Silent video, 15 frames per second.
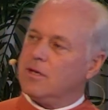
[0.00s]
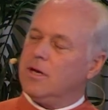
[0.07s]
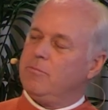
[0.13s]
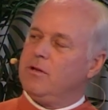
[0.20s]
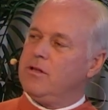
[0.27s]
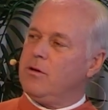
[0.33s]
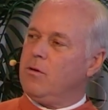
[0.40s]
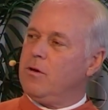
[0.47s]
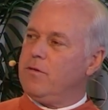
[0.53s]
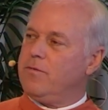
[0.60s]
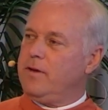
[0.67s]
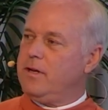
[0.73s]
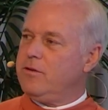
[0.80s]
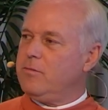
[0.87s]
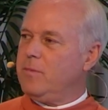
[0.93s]
come to the
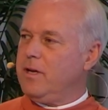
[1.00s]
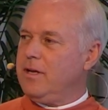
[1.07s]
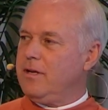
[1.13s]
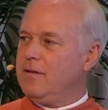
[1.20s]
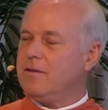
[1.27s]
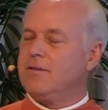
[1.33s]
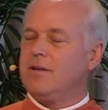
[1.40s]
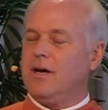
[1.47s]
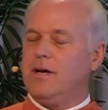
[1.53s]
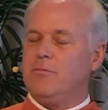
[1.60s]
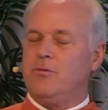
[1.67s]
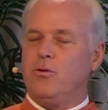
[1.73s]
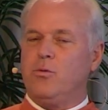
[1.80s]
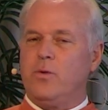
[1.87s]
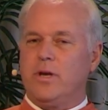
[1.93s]
orphanage many
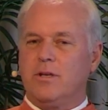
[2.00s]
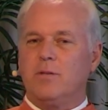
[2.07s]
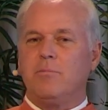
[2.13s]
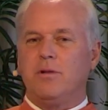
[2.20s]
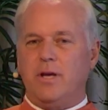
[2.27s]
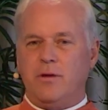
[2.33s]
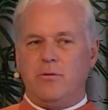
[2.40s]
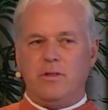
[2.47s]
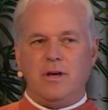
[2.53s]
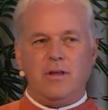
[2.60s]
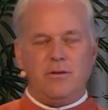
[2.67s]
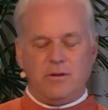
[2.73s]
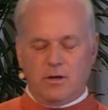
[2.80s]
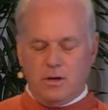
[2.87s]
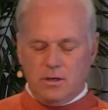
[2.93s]
times a week to play with
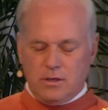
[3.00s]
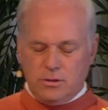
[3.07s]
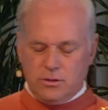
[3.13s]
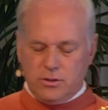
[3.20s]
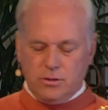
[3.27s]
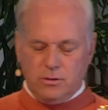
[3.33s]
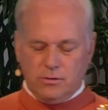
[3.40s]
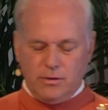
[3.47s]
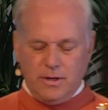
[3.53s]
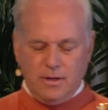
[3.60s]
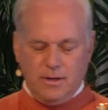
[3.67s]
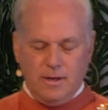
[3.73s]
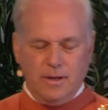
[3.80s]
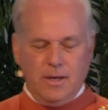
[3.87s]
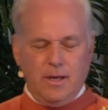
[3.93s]
the other
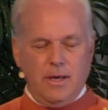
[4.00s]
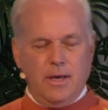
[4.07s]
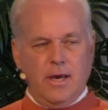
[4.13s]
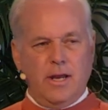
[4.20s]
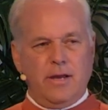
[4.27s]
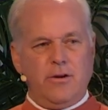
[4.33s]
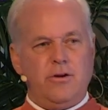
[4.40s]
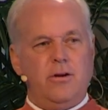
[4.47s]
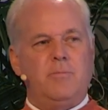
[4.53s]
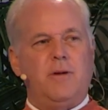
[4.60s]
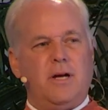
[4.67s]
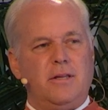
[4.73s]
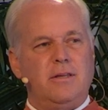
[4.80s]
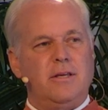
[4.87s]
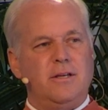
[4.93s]
children, and he heard
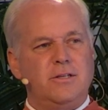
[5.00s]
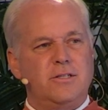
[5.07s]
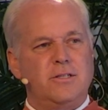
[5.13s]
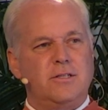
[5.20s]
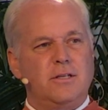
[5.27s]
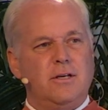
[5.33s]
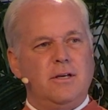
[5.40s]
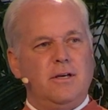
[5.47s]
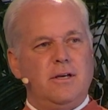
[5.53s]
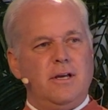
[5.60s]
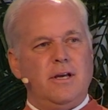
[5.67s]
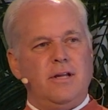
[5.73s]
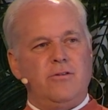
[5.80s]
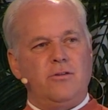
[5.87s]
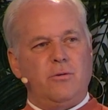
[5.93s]
about this.
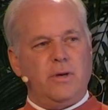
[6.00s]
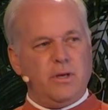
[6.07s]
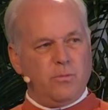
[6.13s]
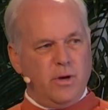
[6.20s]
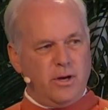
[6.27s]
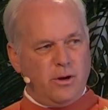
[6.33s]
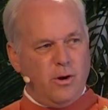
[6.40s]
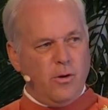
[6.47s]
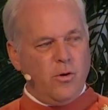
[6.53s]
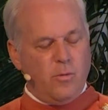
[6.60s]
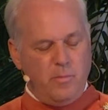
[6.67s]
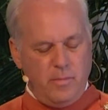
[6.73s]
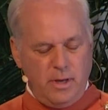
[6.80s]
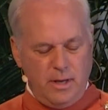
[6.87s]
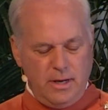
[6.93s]
And so he went
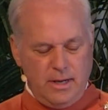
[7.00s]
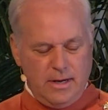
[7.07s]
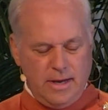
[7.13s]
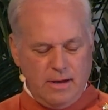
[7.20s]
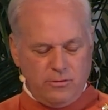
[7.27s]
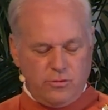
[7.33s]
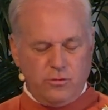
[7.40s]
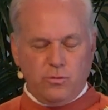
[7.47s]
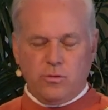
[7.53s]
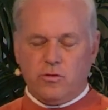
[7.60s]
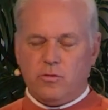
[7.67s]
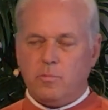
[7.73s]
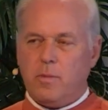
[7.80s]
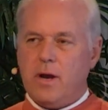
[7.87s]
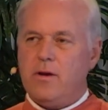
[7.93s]
home, and he announced to
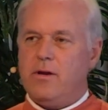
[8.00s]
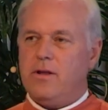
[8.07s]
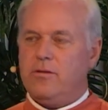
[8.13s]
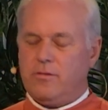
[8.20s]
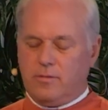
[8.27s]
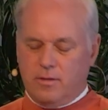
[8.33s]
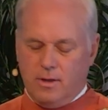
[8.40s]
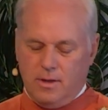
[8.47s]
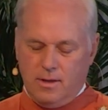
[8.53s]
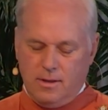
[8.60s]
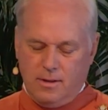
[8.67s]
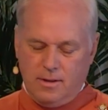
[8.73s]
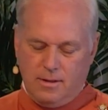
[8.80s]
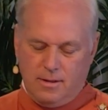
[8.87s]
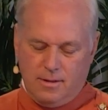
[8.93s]
his parents
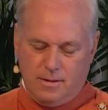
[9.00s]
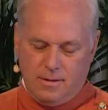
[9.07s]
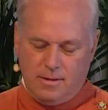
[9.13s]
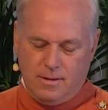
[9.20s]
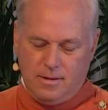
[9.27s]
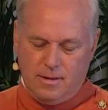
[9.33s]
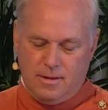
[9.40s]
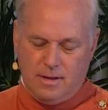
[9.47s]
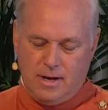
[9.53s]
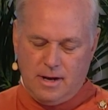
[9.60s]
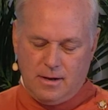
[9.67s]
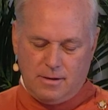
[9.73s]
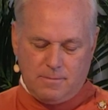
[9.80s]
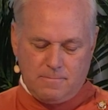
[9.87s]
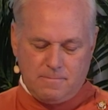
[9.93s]

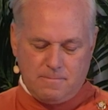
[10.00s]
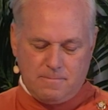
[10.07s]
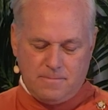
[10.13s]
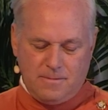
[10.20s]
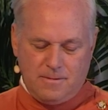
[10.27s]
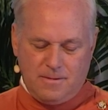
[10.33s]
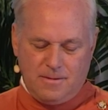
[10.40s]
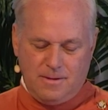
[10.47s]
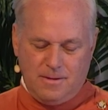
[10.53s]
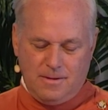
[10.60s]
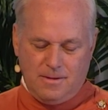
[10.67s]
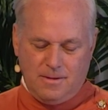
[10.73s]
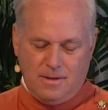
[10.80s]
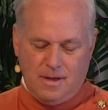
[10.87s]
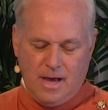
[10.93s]
that,
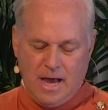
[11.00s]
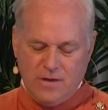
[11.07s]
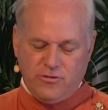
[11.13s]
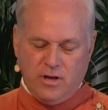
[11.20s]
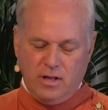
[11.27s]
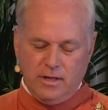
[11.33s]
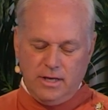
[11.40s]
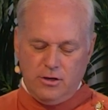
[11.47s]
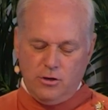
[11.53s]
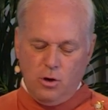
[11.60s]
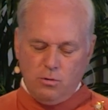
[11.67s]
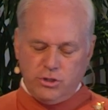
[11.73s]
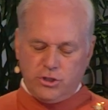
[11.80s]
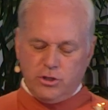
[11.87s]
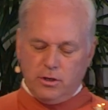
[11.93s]
"I shall eat
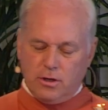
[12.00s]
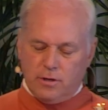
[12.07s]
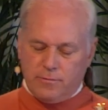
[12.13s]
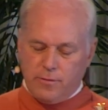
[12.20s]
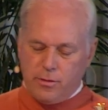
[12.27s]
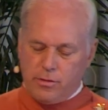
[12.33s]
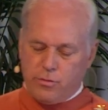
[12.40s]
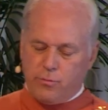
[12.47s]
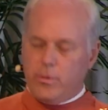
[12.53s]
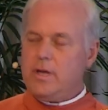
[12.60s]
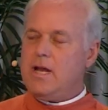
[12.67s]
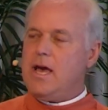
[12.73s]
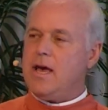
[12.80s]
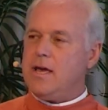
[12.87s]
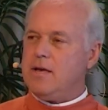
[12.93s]
no sugar for
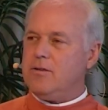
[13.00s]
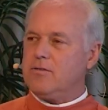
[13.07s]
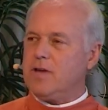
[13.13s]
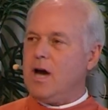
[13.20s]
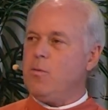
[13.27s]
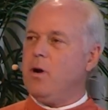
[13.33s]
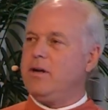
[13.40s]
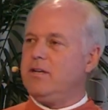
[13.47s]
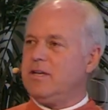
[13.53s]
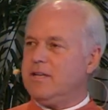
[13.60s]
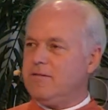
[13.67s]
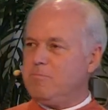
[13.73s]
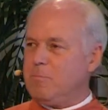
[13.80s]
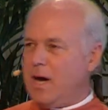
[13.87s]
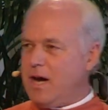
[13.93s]
3 days. I want to
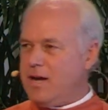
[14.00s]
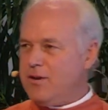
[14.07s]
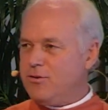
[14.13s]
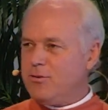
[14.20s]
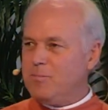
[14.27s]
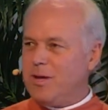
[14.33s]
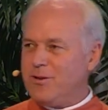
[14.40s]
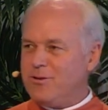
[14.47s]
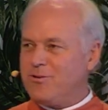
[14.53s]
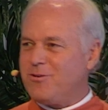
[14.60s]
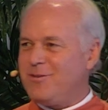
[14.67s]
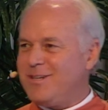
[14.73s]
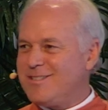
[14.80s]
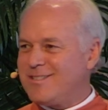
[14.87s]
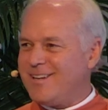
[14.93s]
give mine to Mother
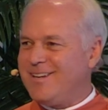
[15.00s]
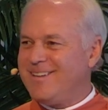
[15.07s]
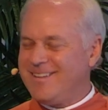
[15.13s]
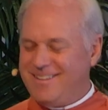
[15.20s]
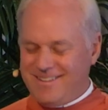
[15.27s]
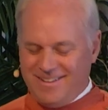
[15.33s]
Teresa."